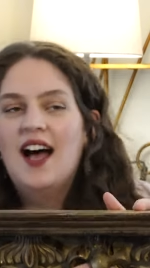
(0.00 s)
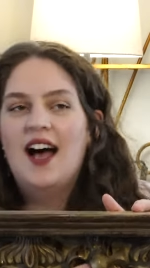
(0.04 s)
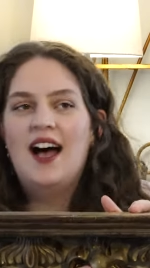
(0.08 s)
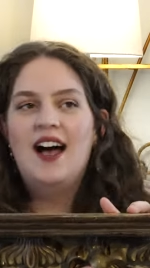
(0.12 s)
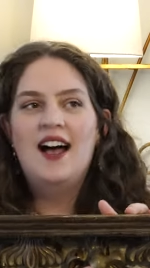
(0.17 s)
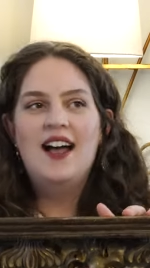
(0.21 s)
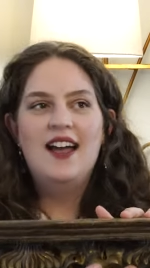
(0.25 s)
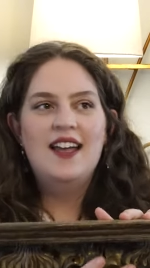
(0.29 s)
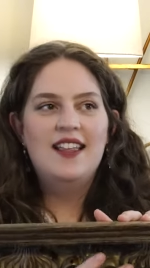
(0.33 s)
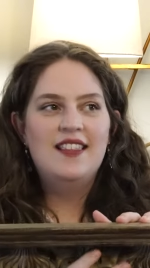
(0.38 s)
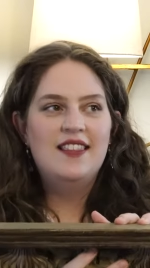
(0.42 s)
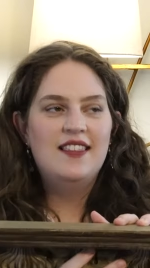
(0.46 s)

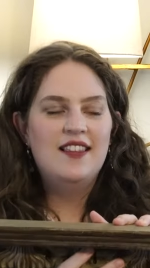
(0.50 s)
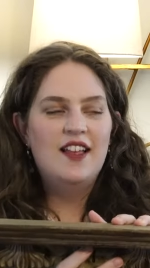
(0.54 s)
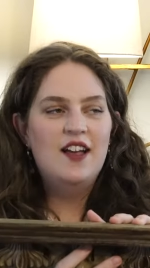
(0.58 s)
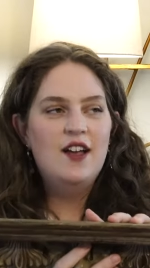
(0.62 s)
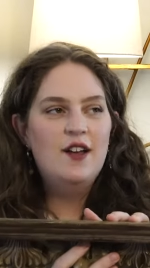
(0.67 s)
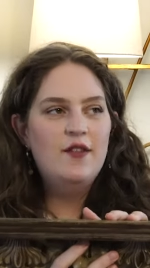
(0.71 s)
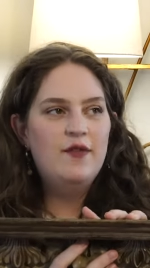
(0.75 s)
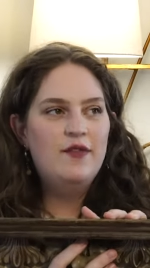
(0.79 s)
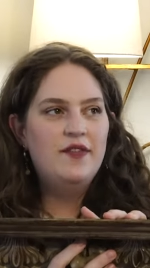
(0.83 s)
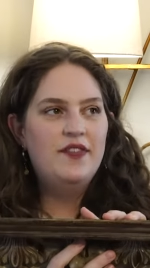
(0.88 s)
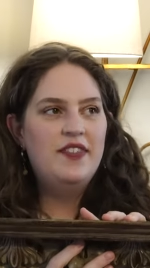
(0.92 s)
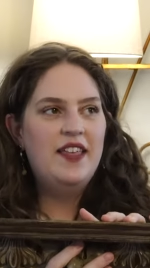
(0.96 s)
I
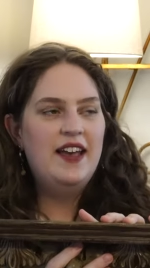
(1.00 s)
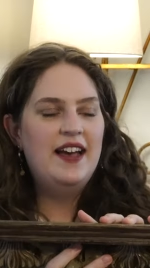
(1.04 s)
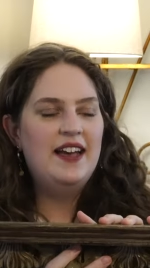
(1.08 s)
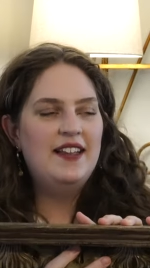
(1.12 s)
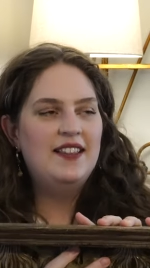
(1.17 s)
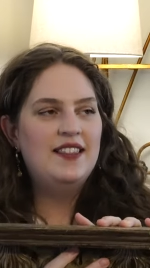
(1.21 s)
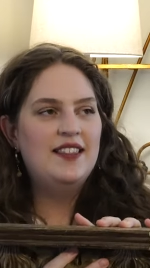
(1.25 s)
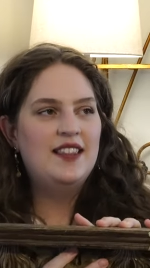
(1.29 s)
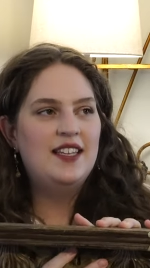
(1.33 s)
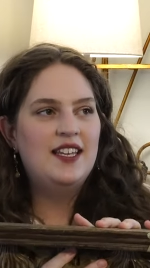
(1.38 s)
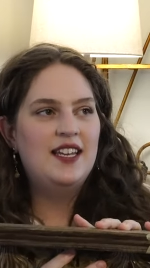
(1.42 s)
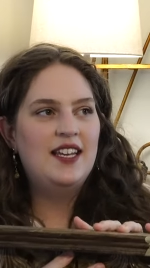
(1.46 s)
love
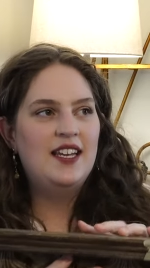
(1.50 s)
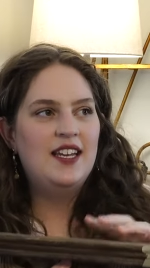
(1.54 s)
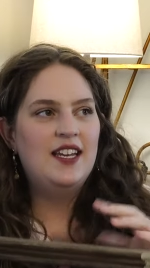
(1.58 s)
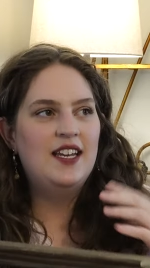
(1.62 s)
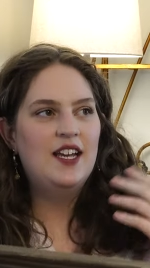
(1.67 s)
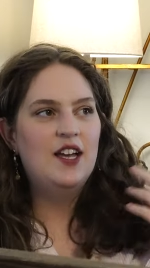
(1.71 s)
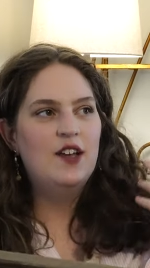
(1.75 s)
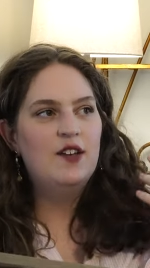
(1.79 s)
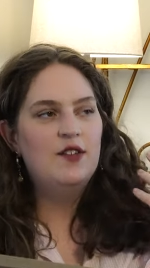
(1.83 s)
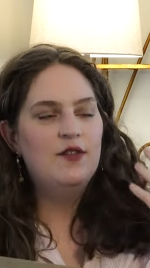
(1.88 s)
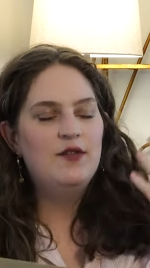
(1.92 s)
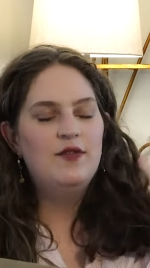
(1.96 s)
that
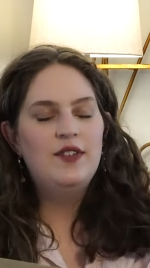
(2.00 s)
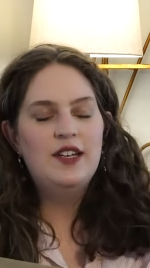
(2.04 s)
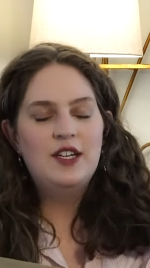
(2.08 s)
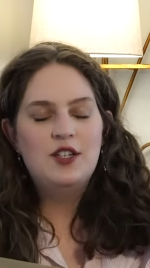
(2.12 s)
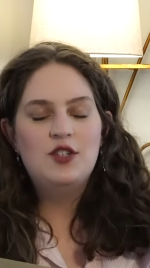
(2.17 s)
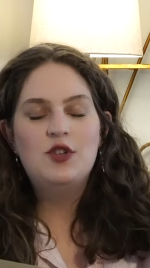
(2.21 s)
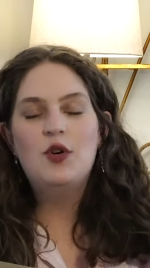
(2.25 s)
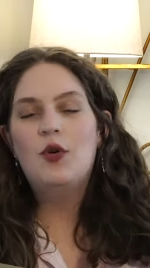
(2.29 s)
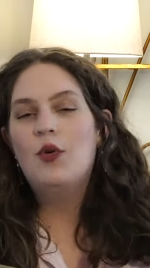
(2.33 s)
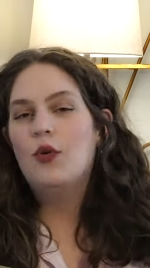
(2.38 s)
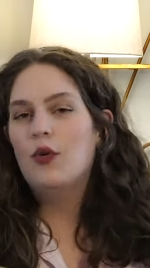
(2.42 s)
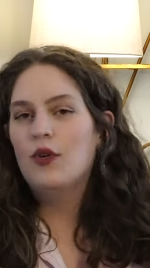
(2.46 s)
the
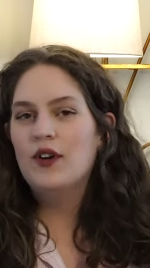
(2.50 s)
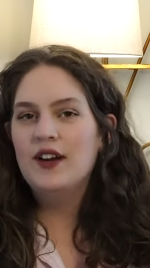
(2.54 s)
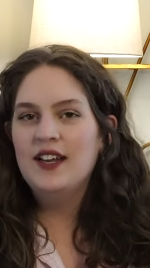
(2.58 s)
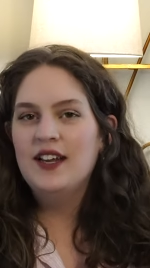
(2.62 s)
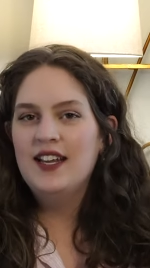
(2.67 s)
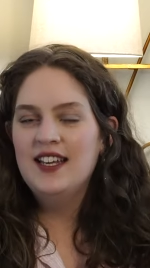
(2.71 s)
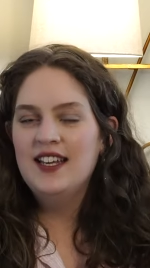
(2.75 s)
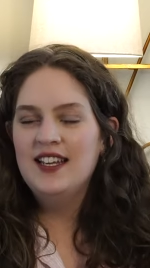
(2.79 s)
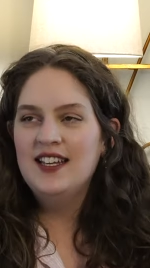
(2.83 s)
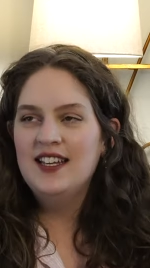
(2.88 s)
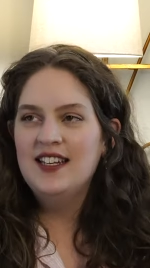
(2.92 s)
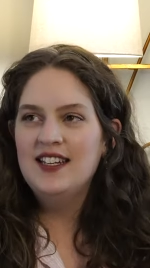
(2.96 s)

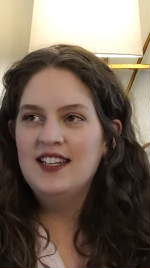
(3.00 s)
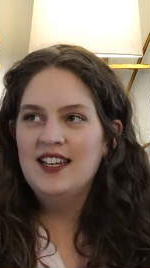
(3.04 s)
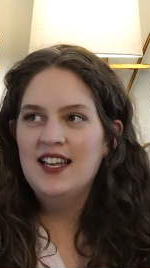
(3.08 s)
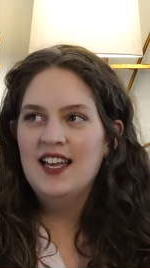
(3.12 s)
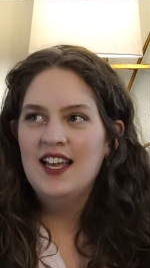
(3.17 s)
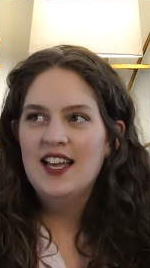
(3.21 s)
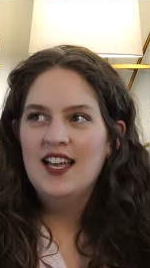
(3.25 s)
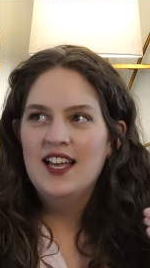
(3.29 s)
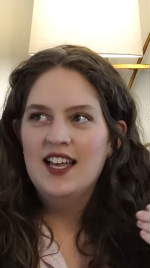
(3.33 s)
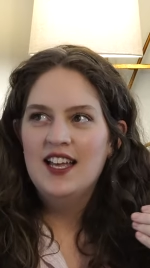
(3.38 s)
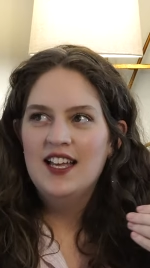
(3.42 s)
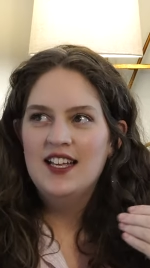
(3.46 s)
Victorian
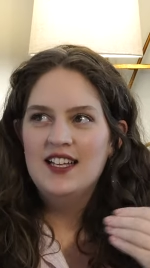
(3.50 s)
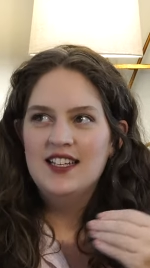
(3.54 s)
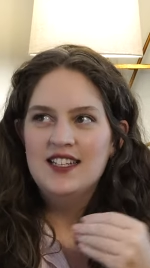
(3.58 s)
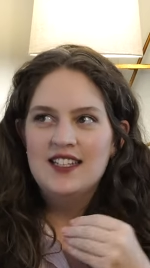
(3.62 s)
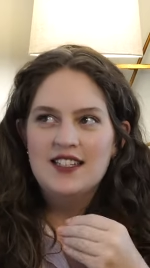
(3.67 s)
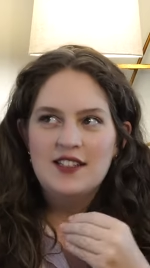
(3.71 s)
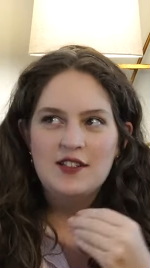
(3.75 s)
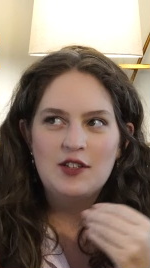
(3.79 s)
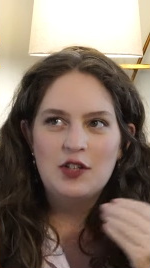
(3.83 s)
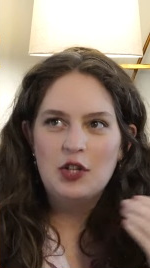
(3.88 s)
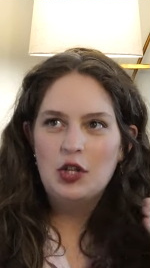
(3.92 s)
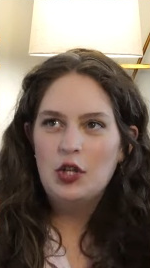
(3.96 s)

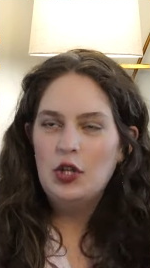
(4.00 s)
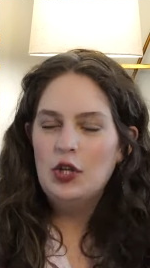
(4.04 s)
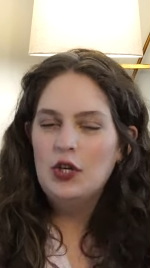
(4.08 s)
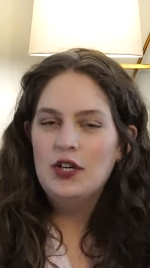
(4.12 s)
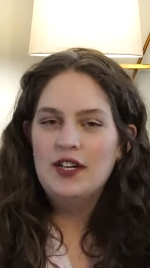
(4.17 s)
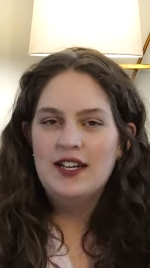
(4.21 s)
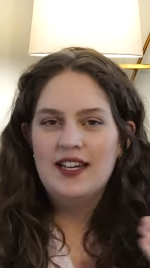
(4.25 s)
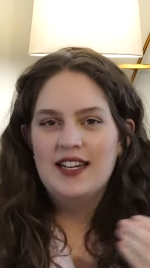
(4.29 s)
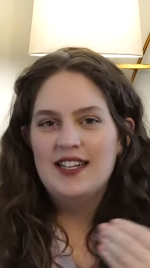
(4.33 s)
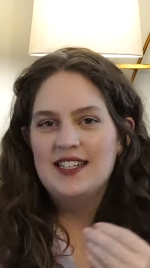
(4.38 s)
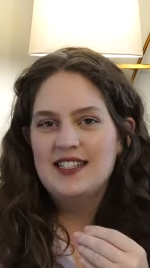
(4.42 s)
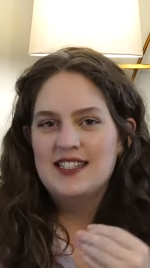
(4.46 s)

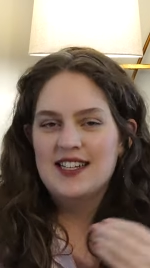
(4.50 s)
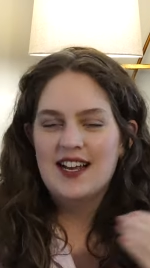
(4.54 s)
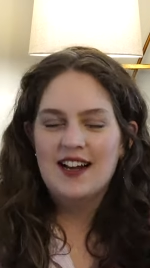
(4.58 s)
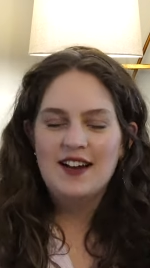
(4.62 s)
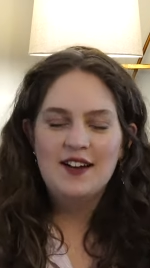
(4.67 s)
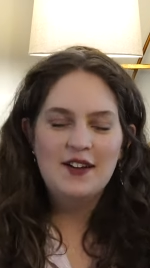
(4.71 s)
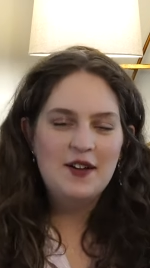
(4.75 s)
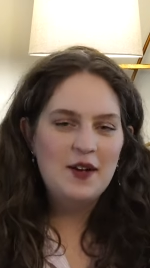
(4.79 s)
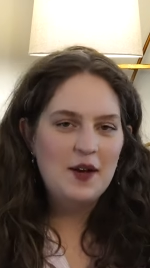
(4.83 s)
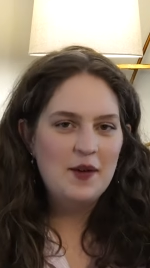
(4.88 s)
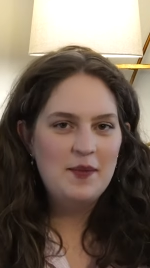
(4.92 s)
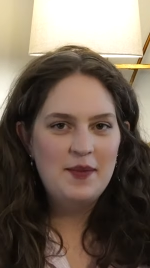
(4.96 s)
look is kind
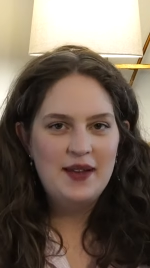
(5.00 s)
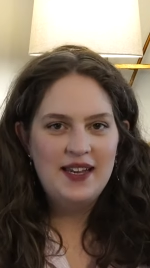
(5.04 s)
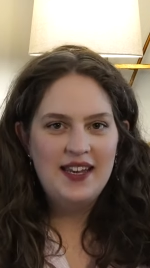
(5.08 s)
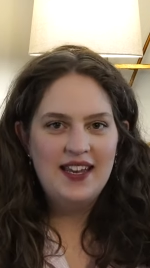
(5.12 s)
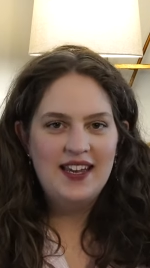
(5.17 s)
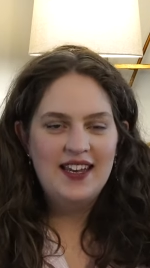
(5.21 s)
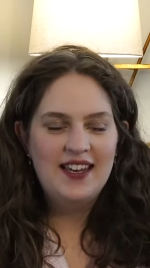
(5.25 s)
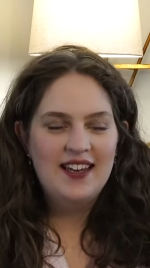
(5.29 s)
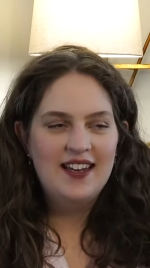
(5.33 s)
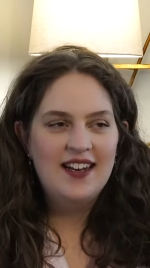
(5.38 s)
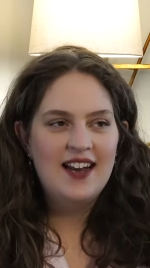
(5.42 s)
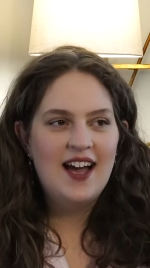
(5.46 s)
of coming in.